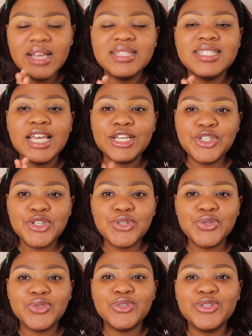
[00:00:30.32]
stay
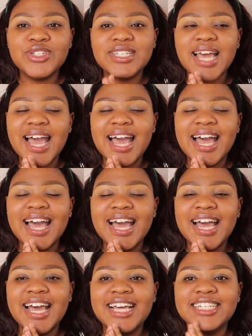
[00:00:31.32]
tuned,
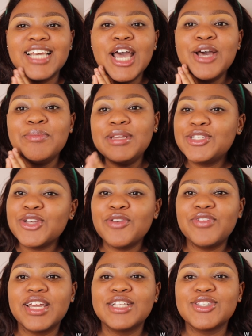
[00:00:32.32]
and please
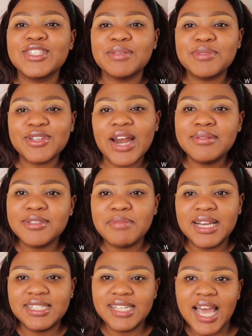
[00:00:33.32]
don't forget to subscribe to
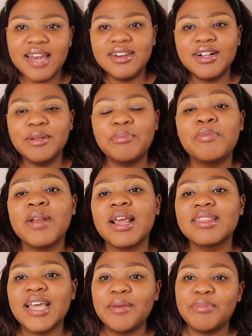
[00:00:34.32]
my channel.
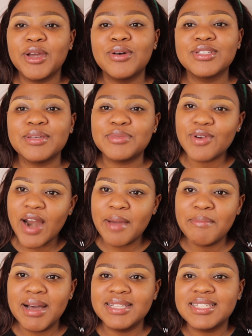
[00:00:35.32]
Click that big old
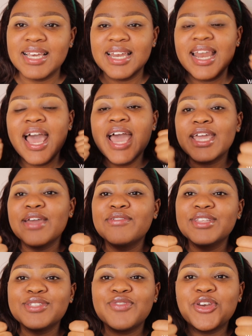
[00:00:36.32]
subscribe button,
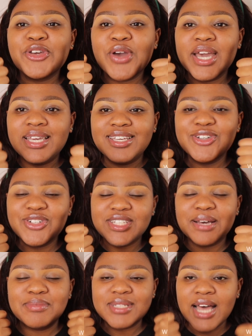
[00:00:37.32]
give this video a huge
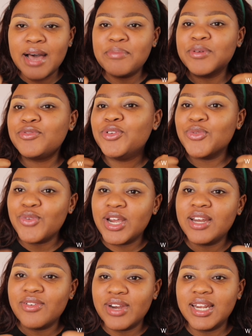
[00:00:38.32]
thumbs up if you
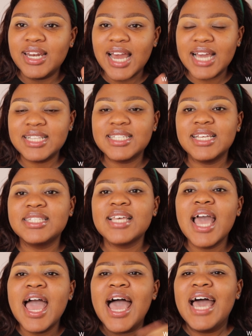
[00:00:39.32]
really liked it,
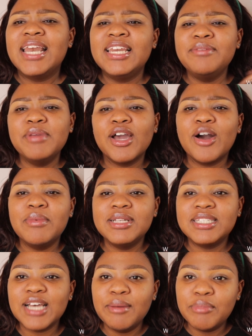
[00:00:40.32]
and leave me a
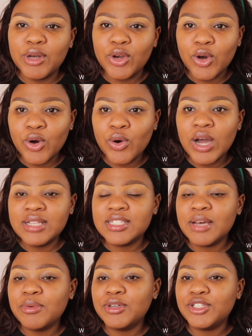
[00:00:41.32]
comment down below and
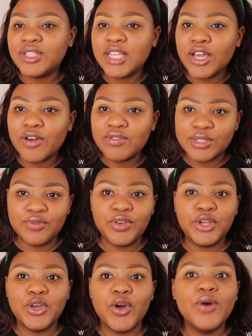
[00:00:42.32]
tell me what you think of this
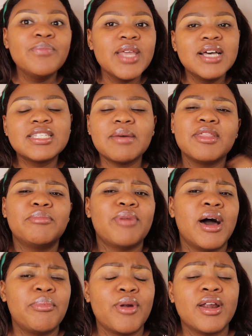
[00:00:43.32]
video, some of the
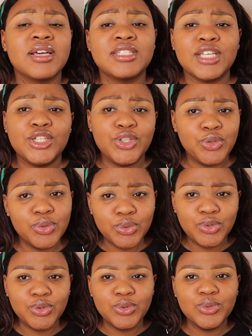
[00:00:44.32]
brow products that you
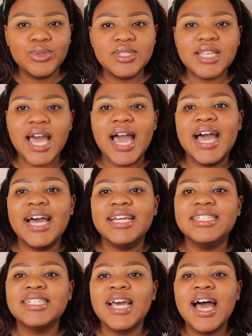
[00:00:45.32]
use,
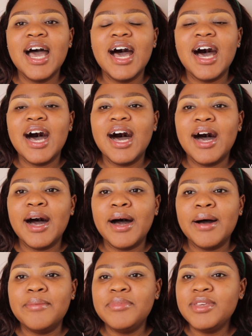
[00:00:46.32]
and
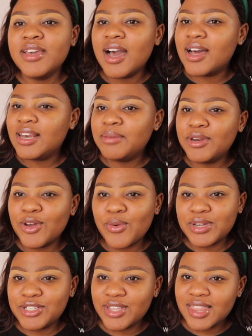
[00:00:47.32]
yeah, let me know
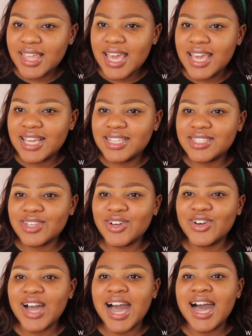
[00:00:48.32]
what you think.
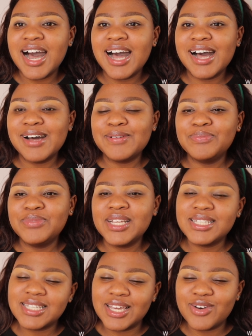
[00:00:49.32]
So
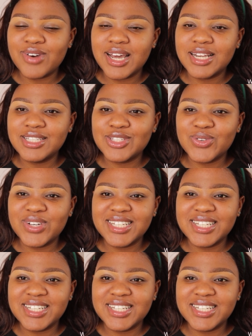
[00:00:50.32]
let's get right into